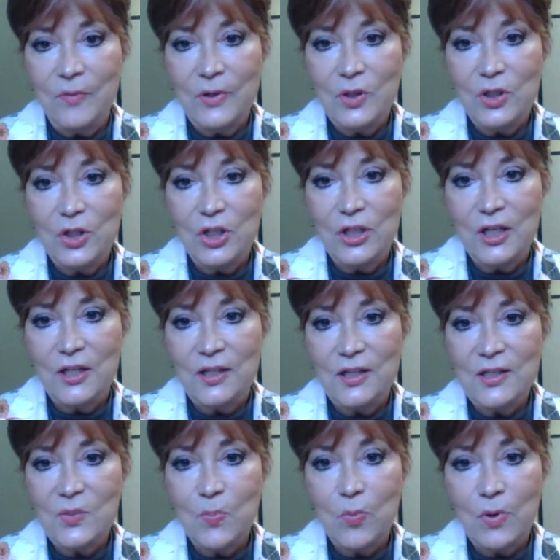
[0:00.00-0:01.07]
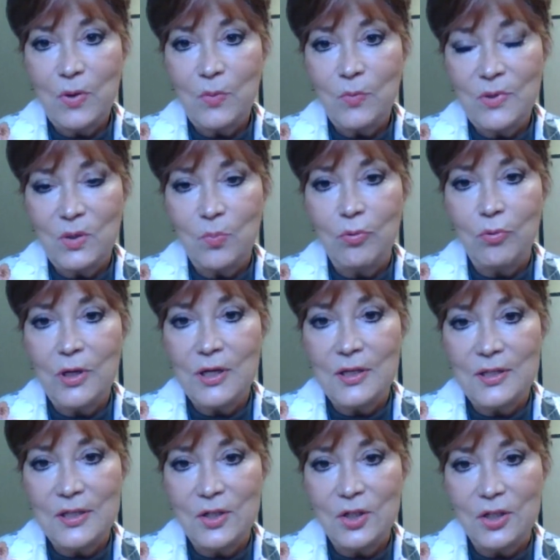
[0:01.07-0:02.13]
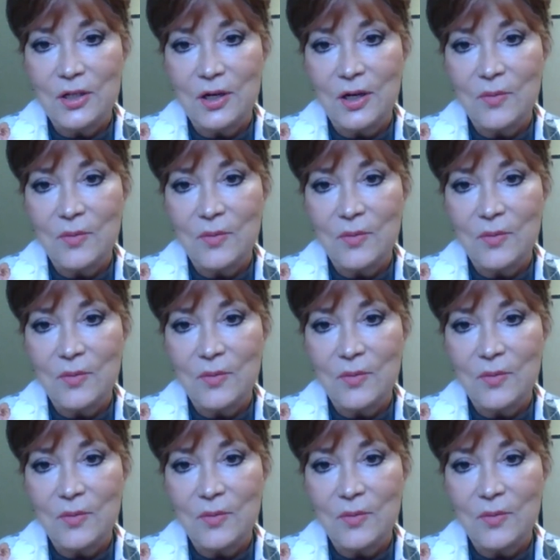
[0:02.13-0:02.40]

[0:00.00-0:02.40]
which at this point was a precondition.